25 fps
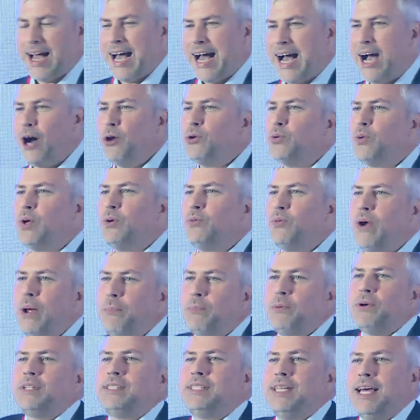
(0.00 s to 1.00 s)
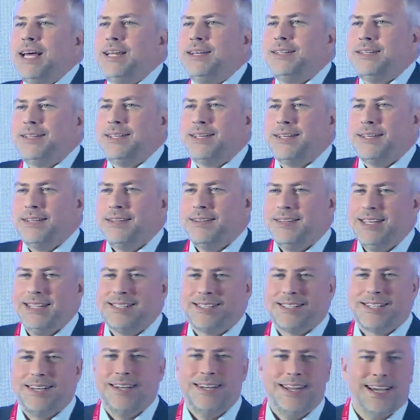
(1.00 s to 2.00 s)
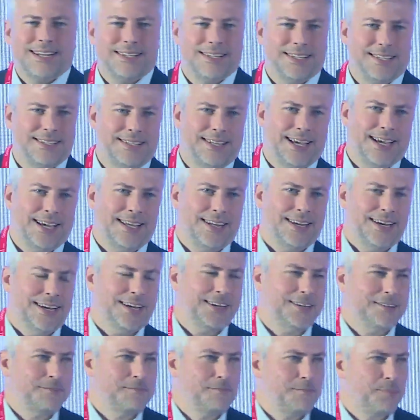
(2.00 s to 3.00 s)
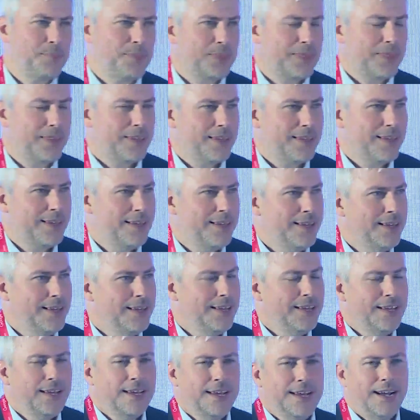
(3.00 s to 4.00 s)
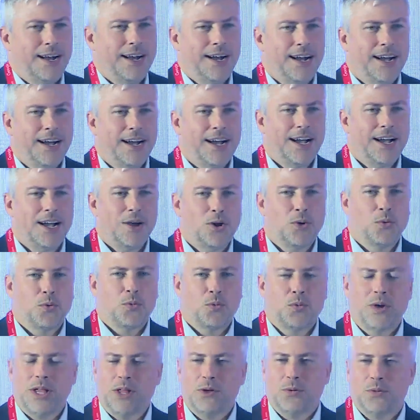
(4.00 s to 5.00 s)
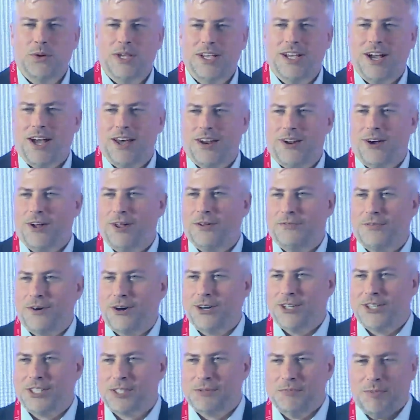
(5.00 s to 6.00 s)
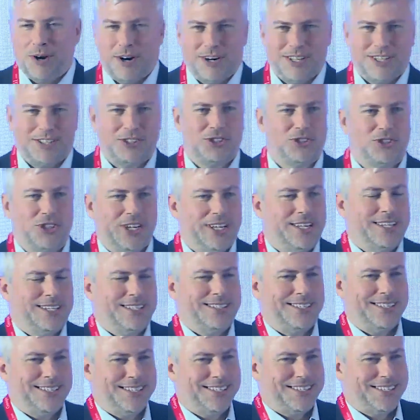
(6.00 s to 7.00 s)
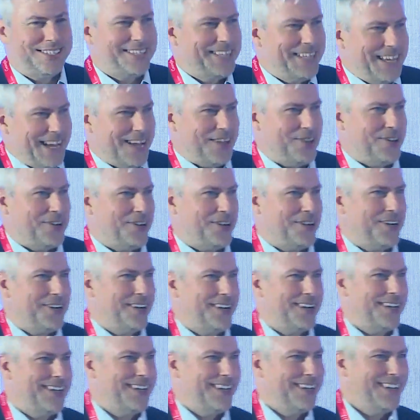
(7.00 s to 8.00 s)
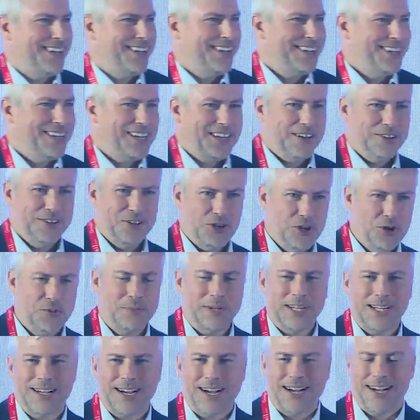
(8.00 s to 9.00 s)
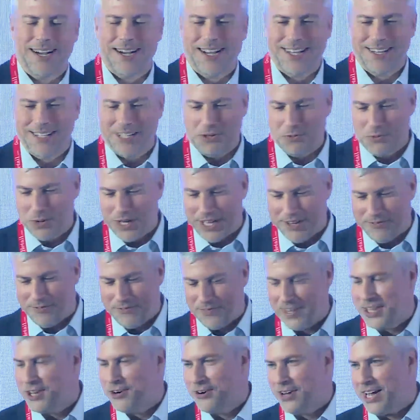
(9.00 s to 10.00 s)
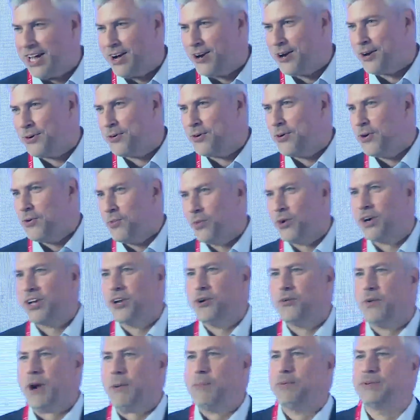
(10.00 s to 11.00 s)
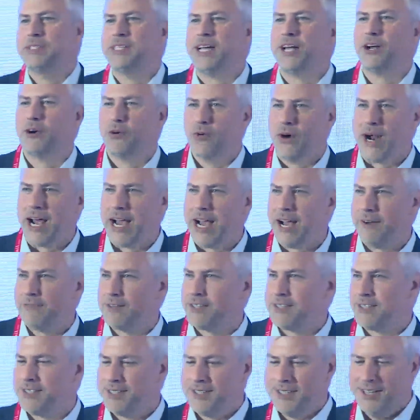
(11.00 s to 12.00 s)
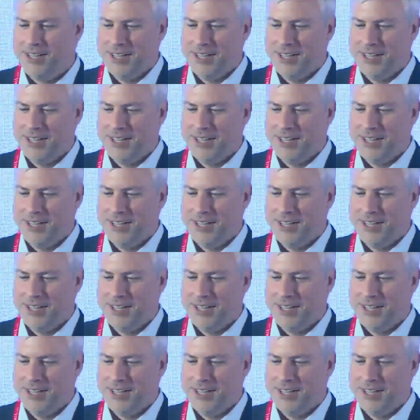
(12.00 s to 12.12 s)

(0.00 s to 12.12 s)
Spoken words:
how do we represent this connected data? Well, we got all of our smartest geniuses together in humankind, and we figured out we're going to represent graphs